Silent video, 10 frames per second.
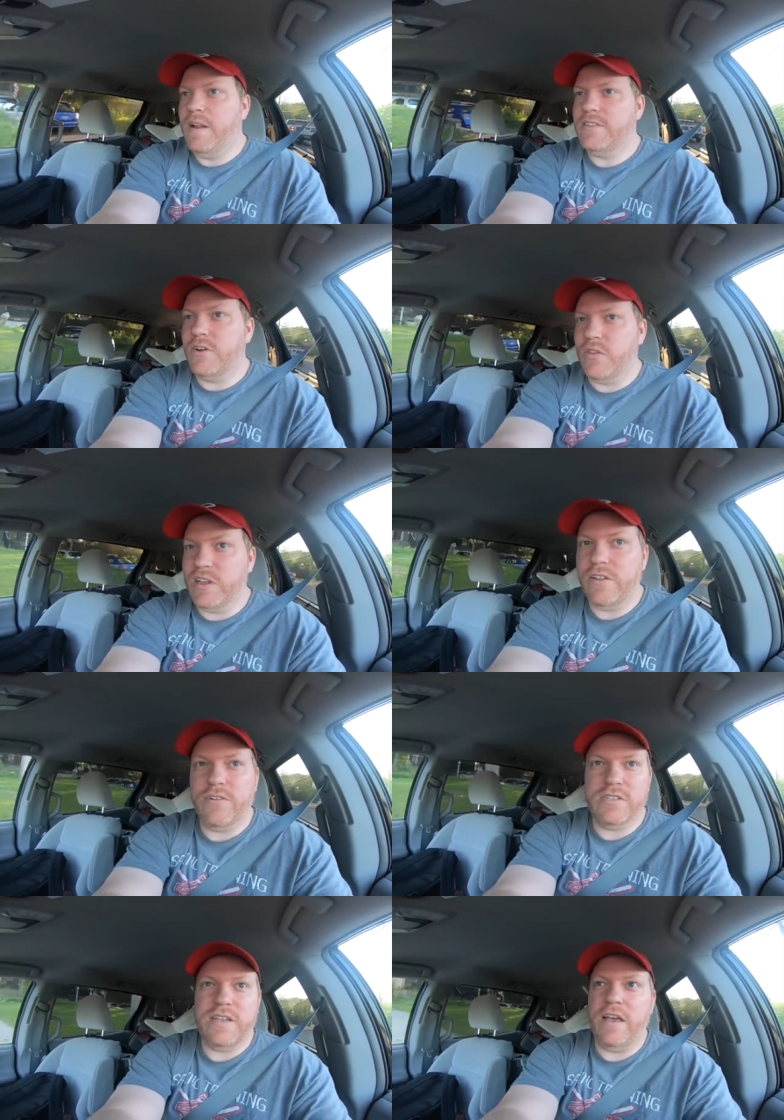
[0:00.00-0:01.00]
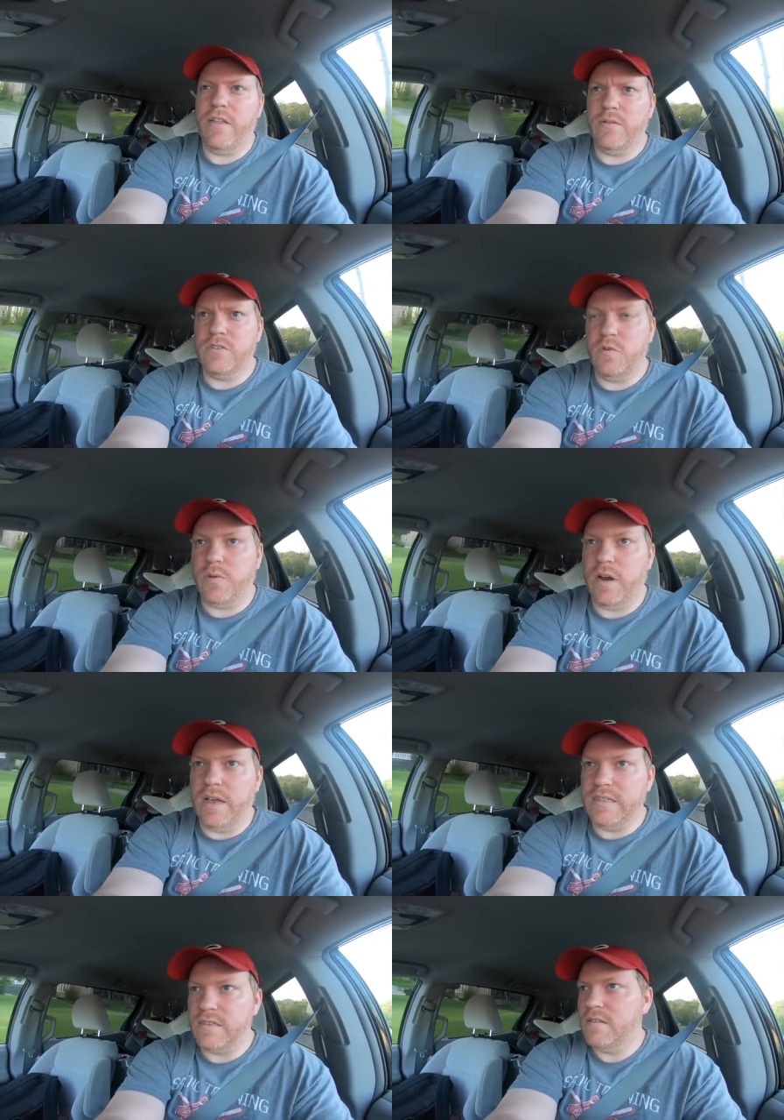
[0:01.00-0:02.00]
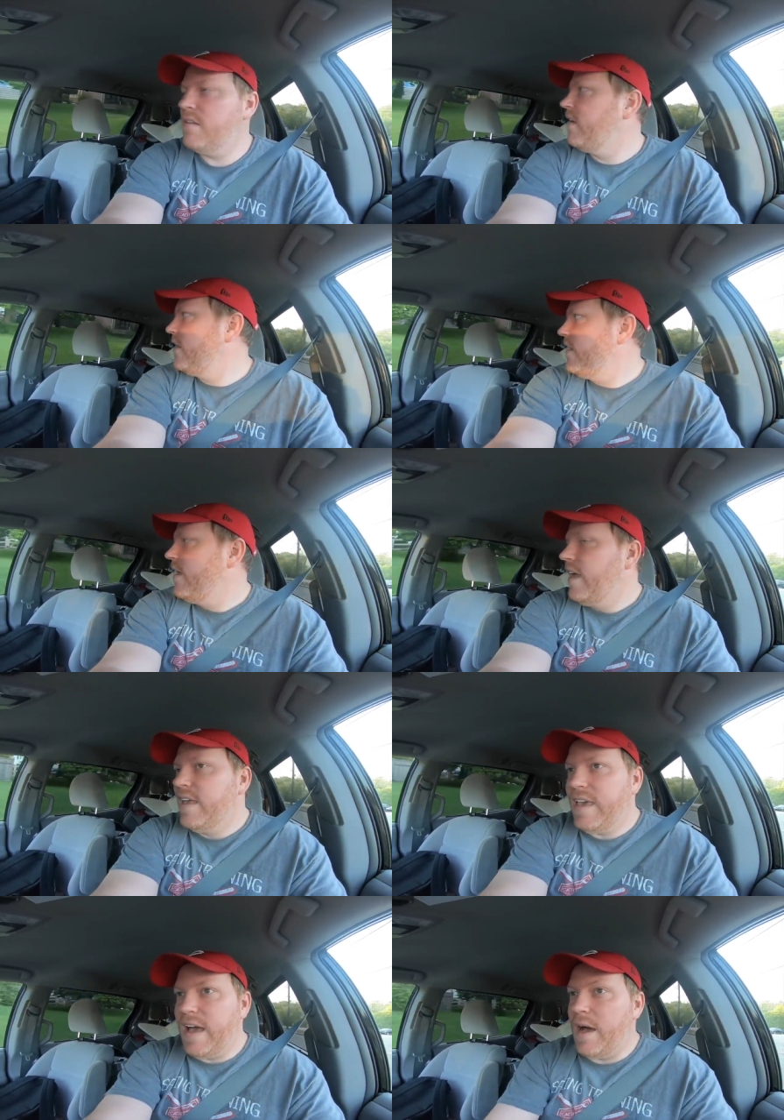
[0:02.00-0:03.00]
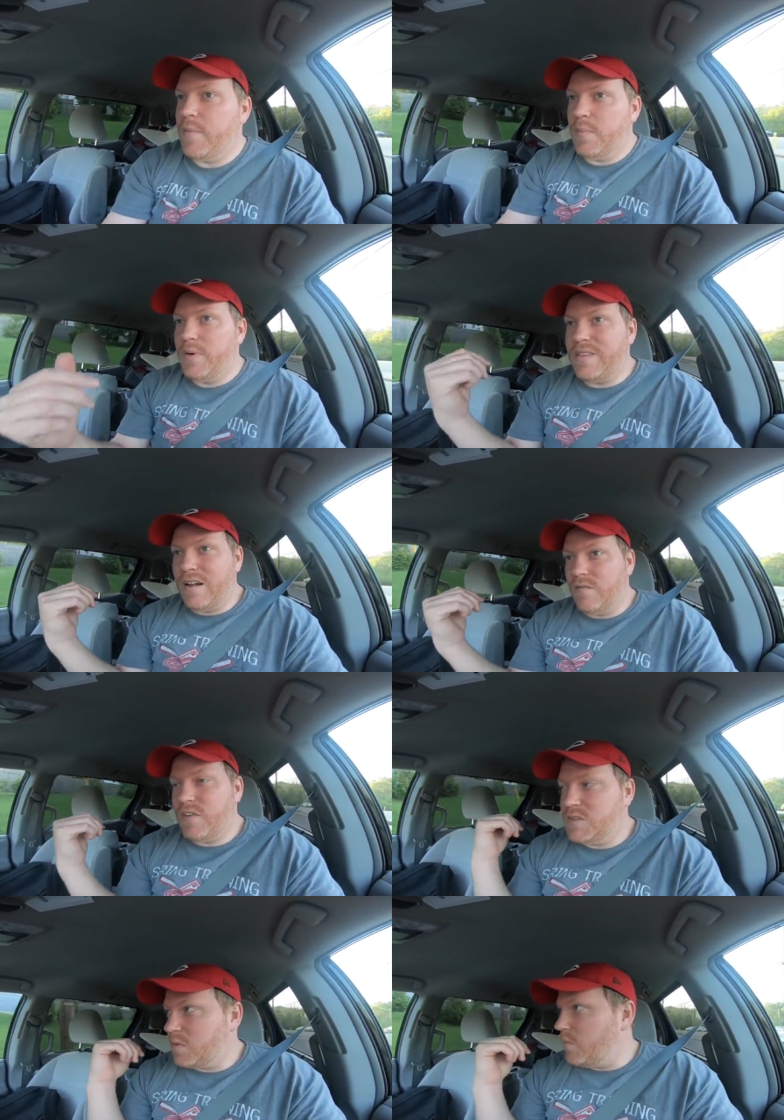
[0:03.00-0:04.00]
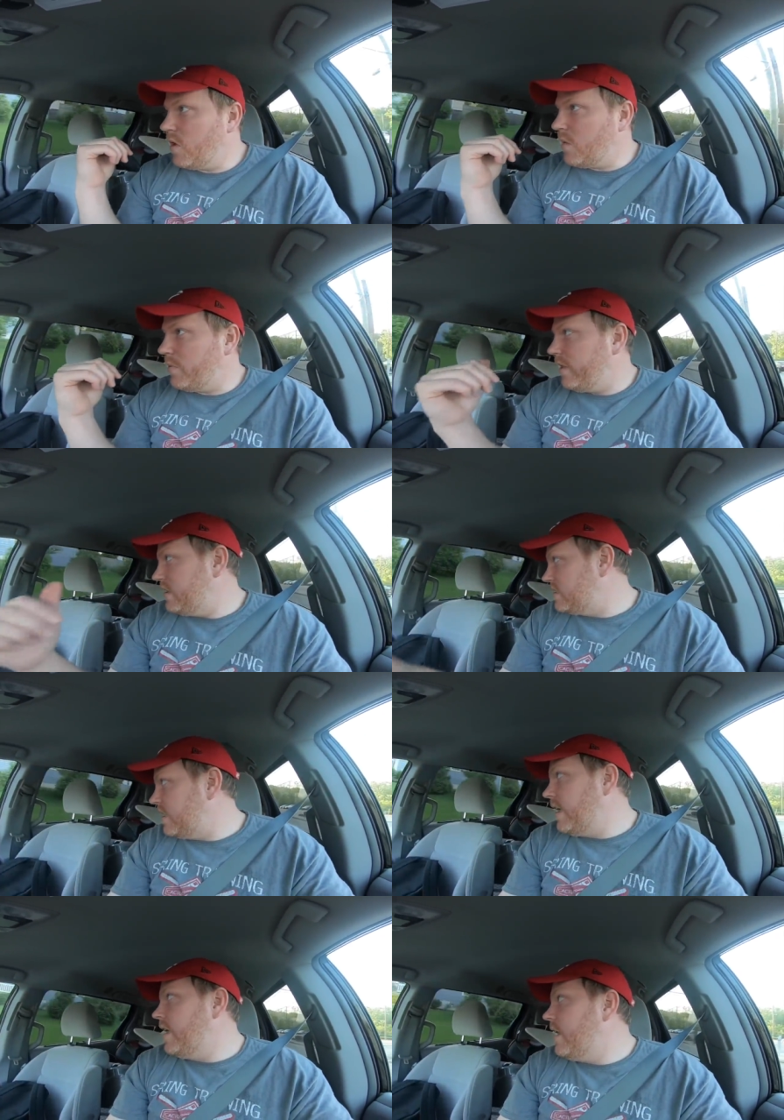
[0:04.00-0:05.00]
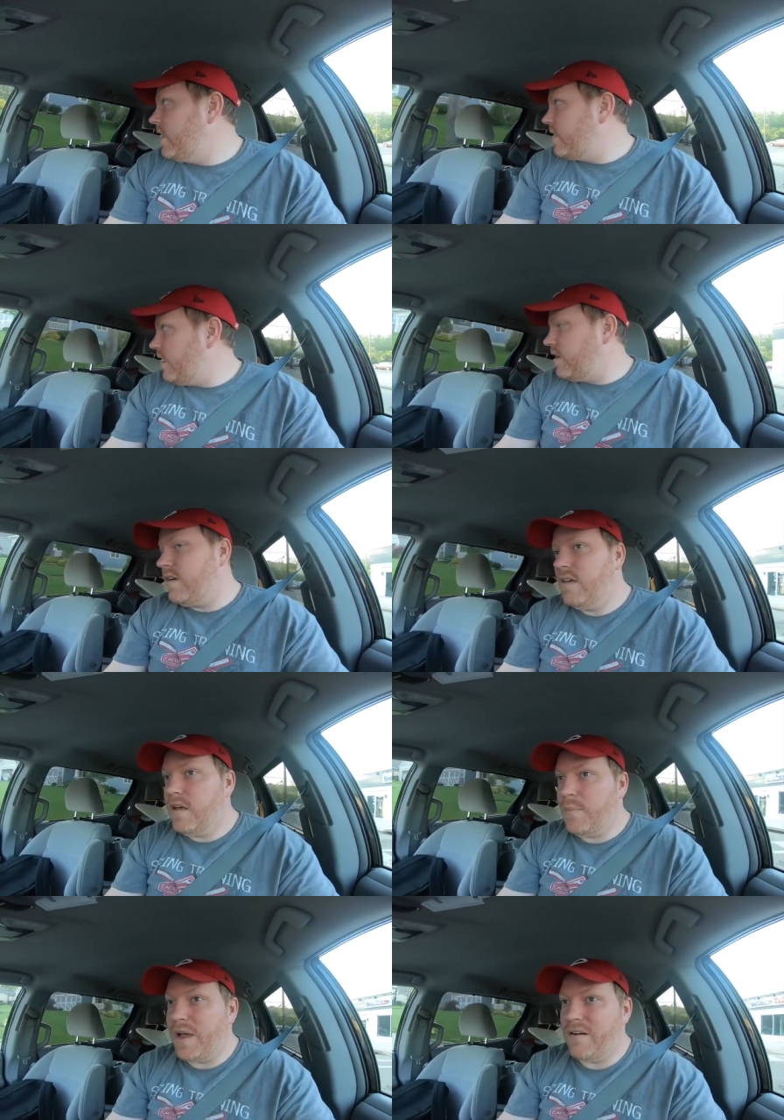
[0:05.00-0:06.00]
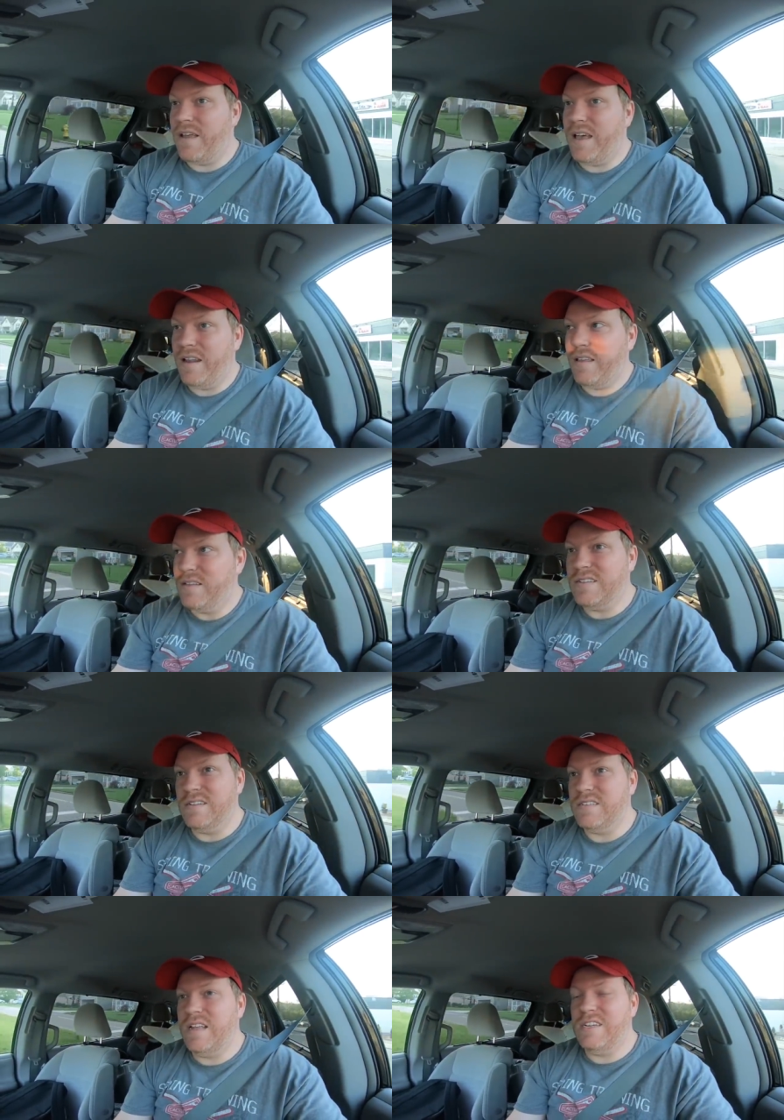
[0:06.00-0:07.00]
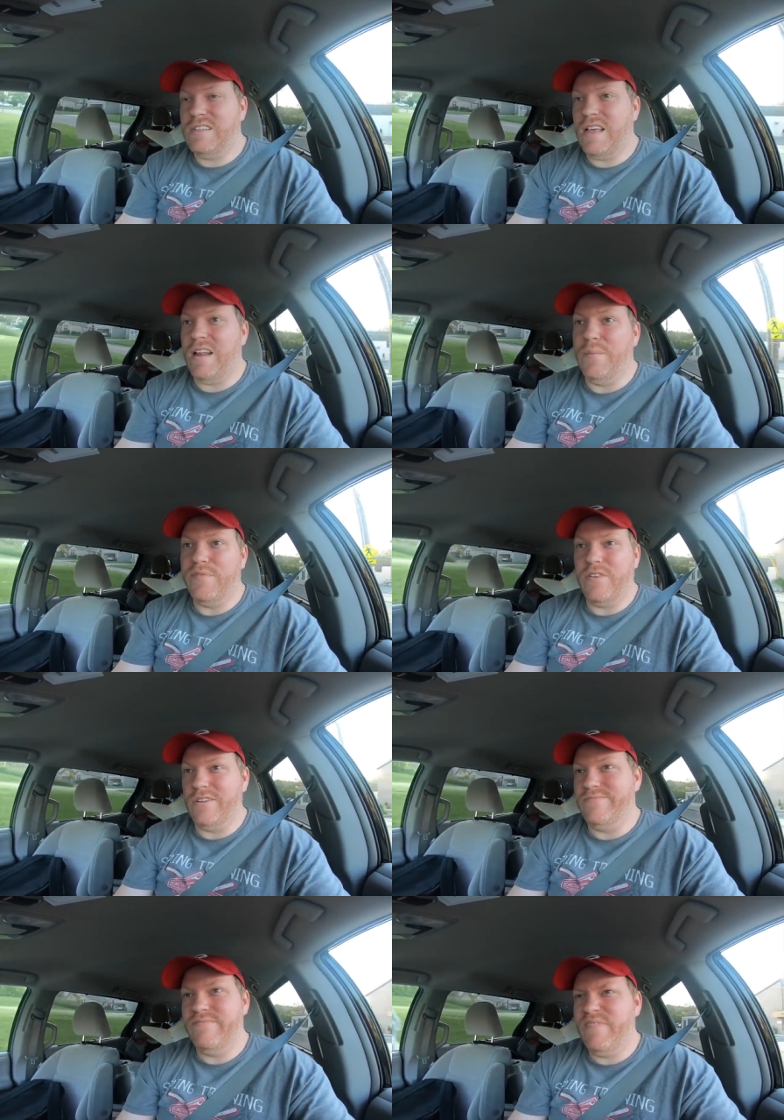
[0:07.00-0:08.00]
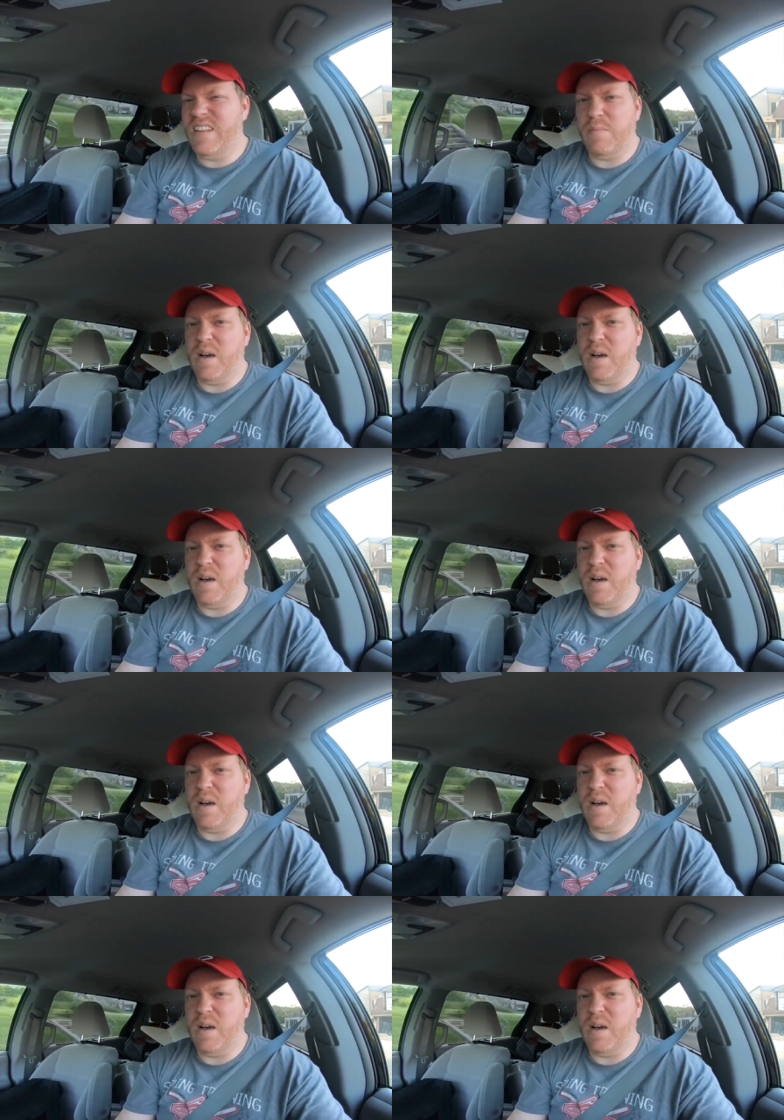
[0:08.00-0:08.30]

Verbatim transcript: minutes early to their sale. They were super nice. Yeah, I'm going to put that on Facebook Marketplace and I think a Parrothead is going to snatch that up for 50